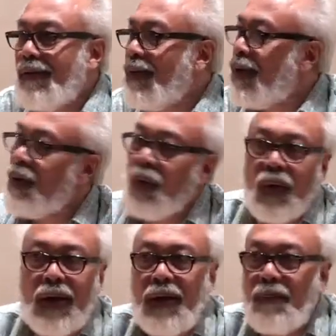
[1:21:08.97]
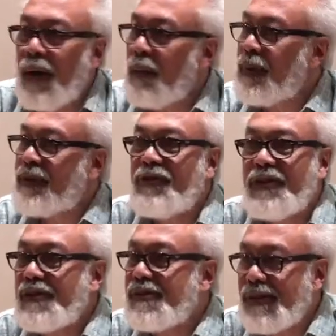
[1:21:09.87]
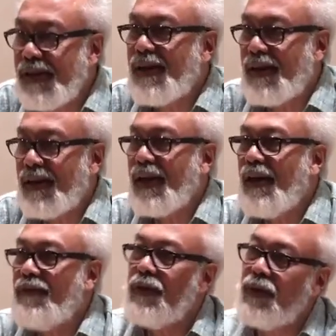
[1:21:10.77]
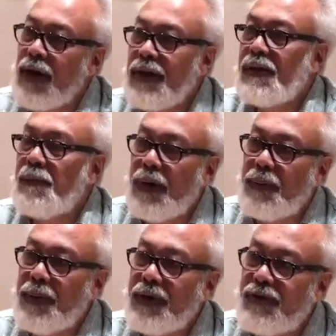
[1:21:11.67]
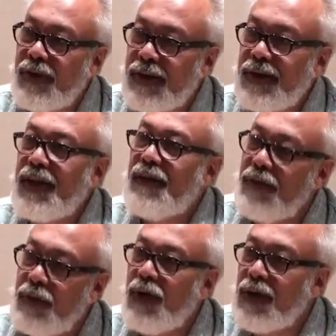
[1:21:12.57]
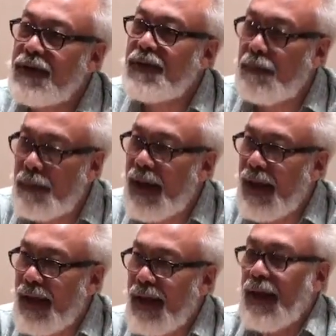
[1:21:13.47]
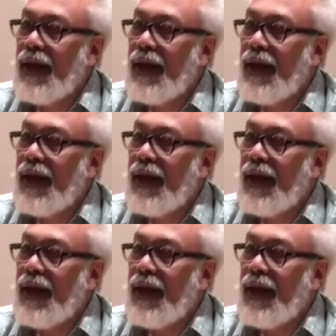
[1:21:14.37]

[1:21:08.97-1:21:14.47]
There are no clear perpetrators here. Everyone is a perpetrator, everyone is a prey.